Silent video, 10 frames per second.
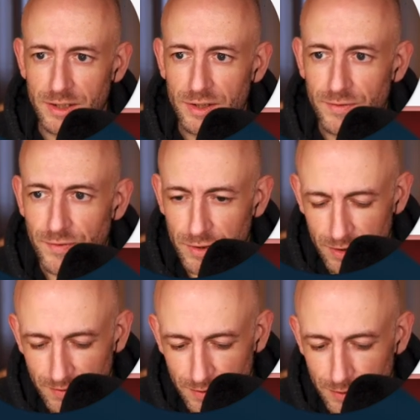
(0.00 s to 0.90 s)
So first
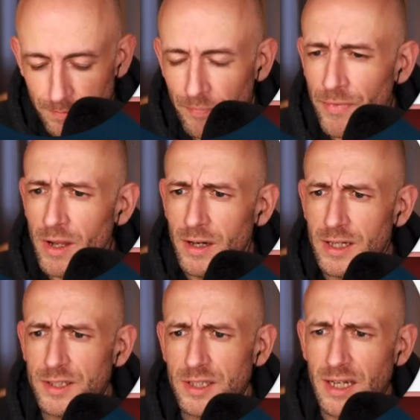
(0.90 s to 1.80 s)
of all,
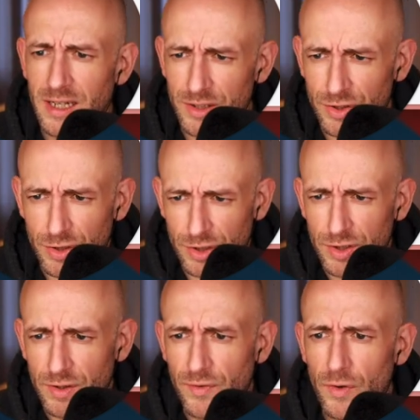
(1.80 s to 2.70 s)
let's search
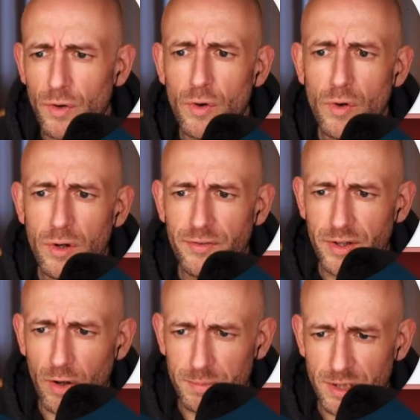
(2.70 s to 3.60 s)
for all of the
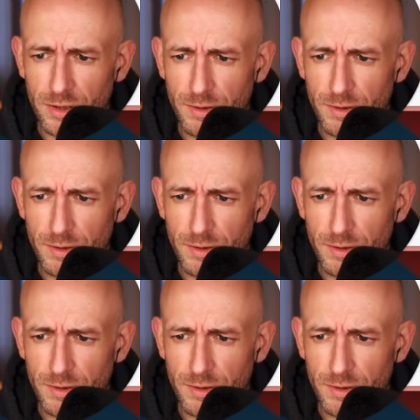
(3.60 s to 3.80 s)
options,